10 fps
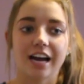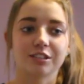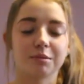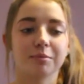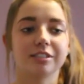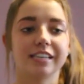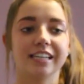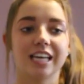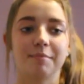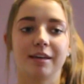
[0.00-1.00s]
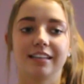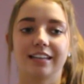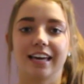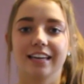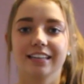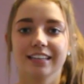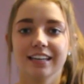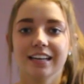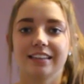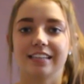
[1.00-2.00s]
I just remember seeing them in like
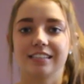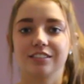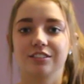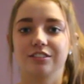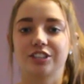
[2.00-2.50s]
this